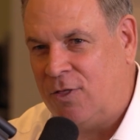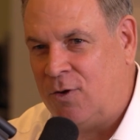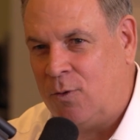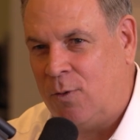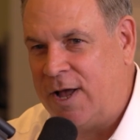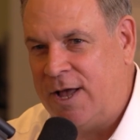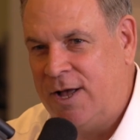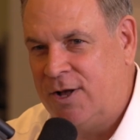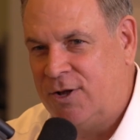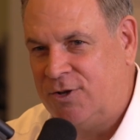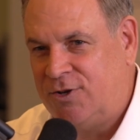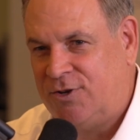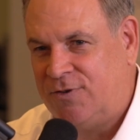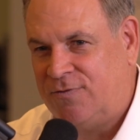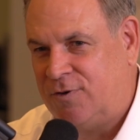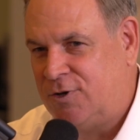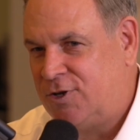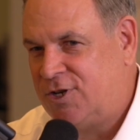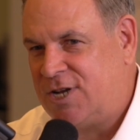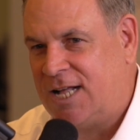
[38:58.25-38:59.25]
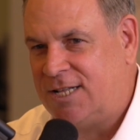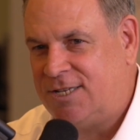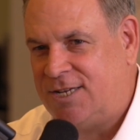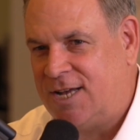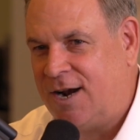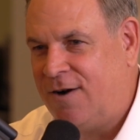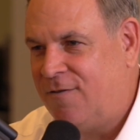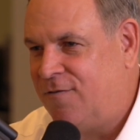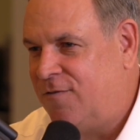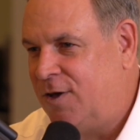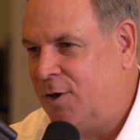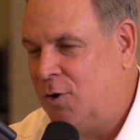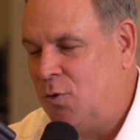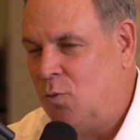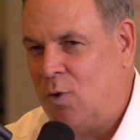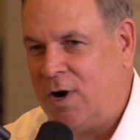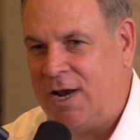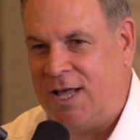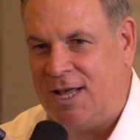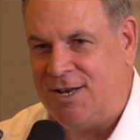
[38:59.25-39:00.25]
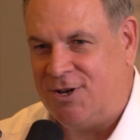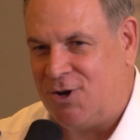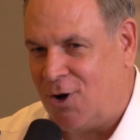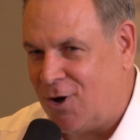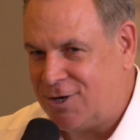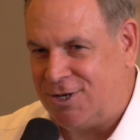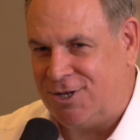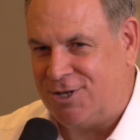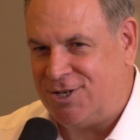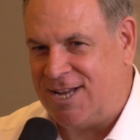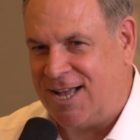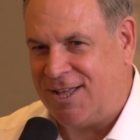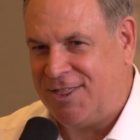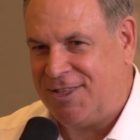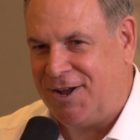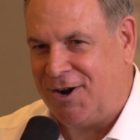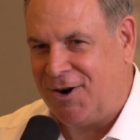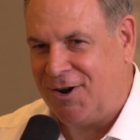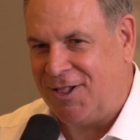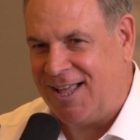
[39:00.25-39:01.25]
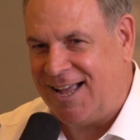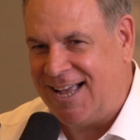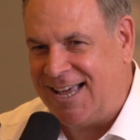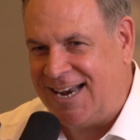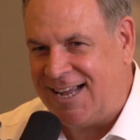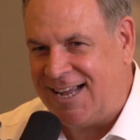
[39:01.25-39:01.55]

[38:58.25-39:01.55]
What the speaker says: the rails for Scott Satterfield when he talked to South Carolina,